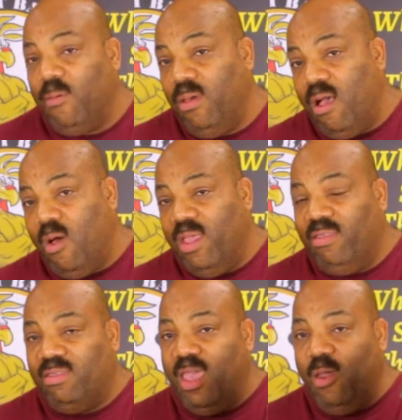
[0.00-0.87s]
Like we
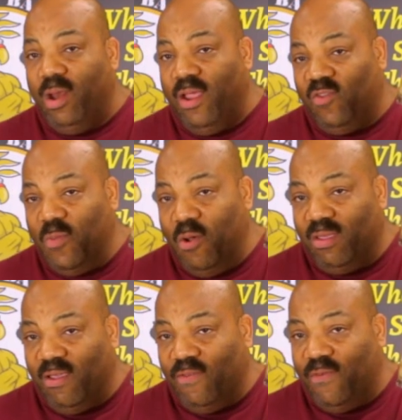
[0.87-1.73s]
always say, where there's
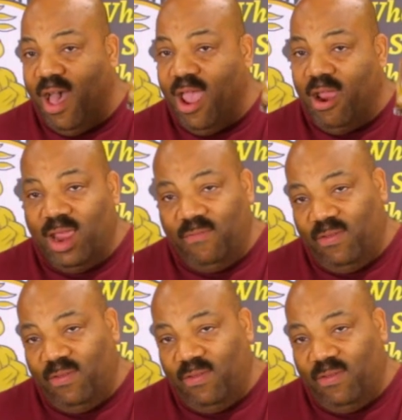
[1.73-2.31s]
smoke, there's fire.